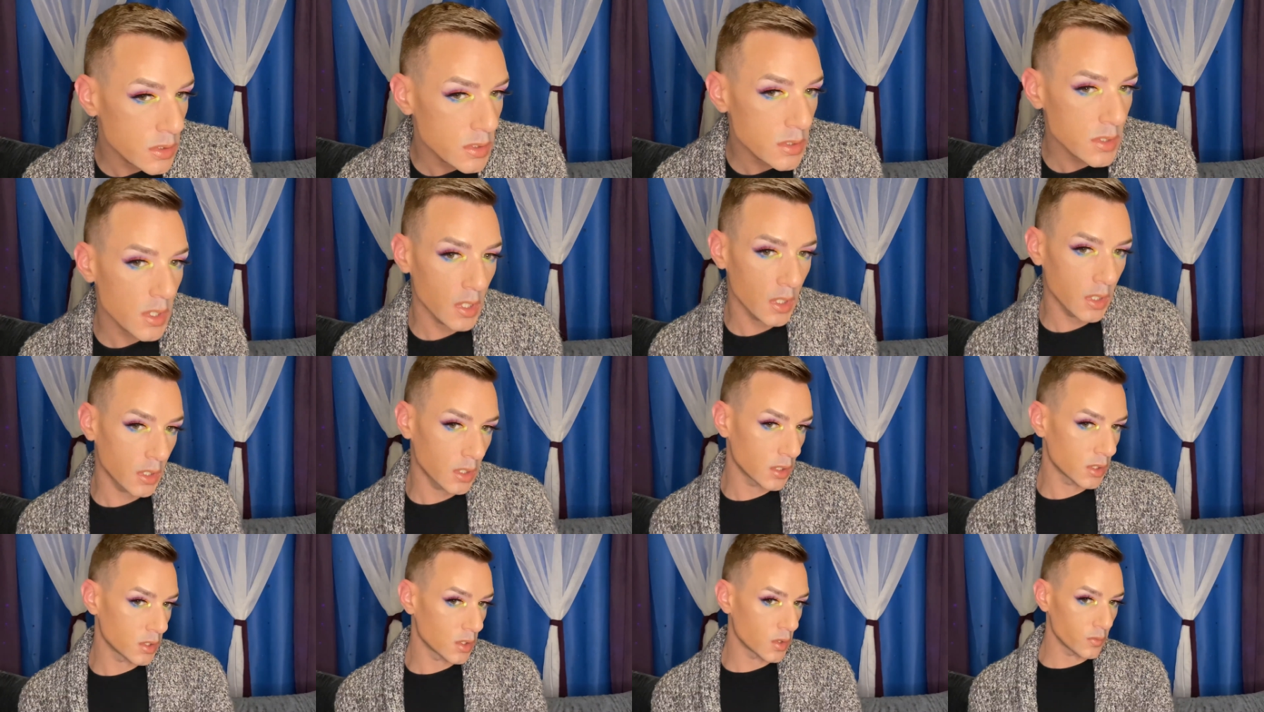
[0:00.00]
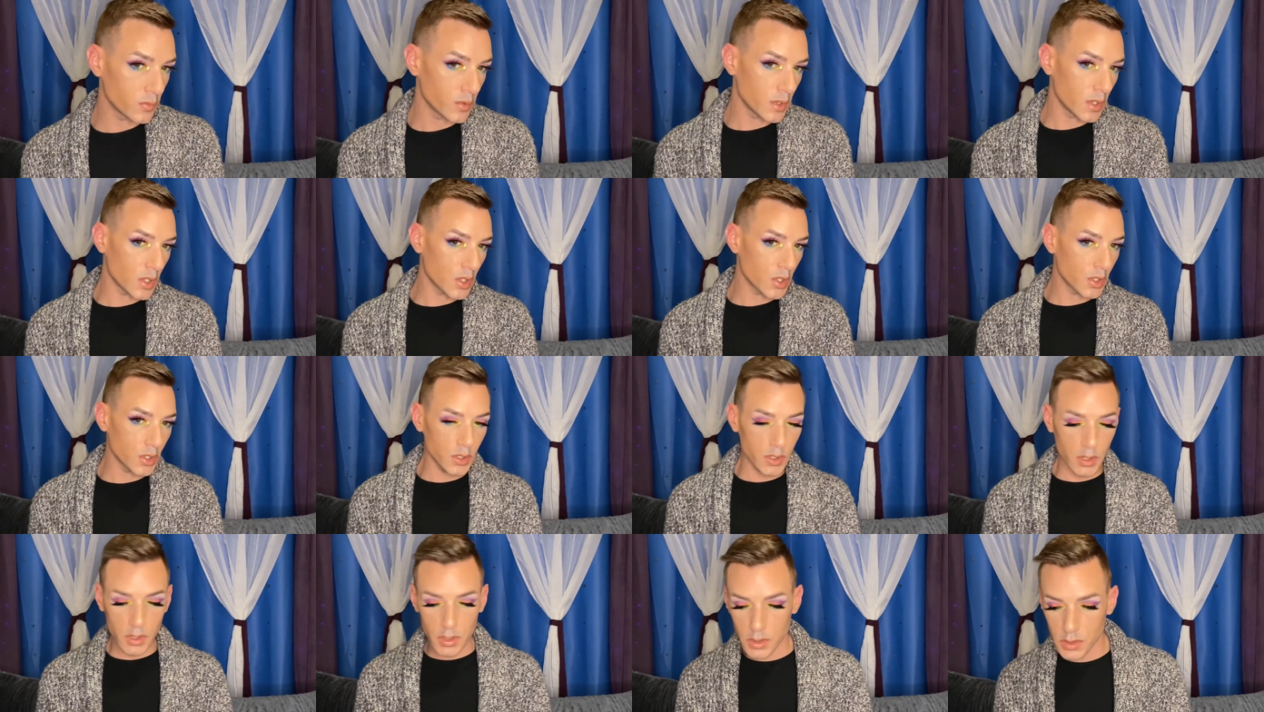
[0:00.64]
and we are
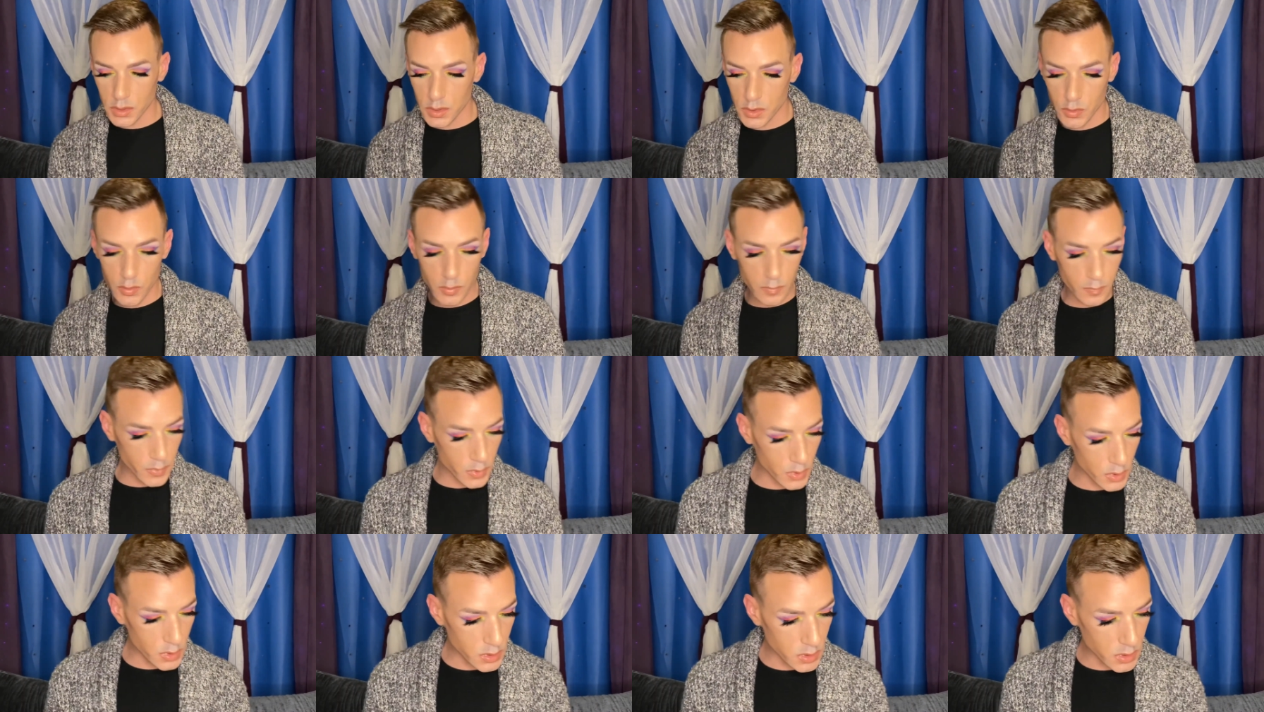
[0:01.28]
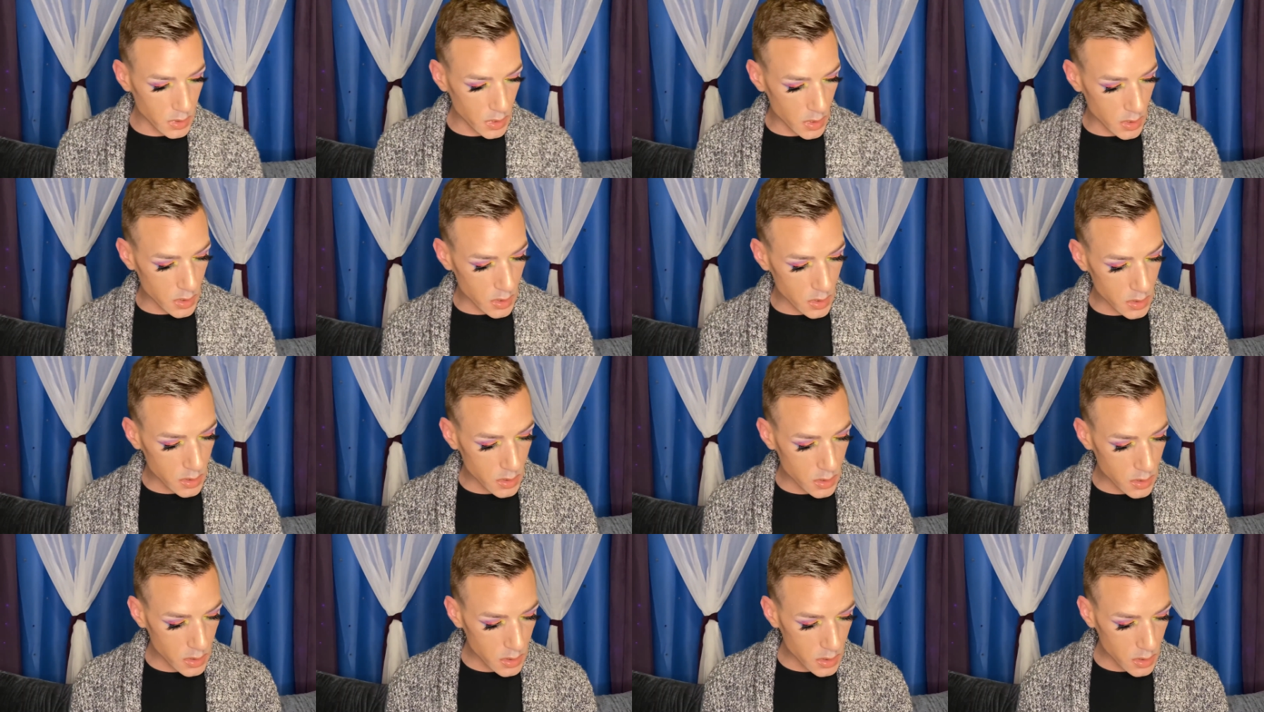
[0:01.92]
a
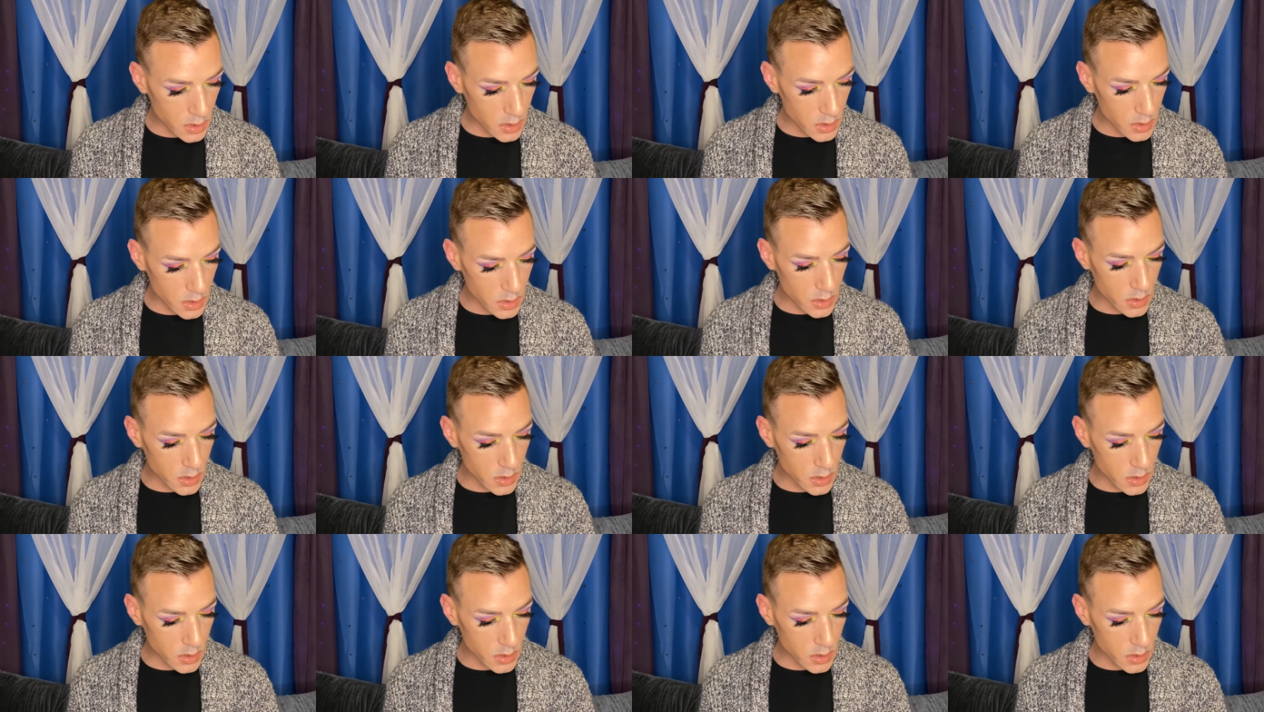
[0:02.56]
superstar.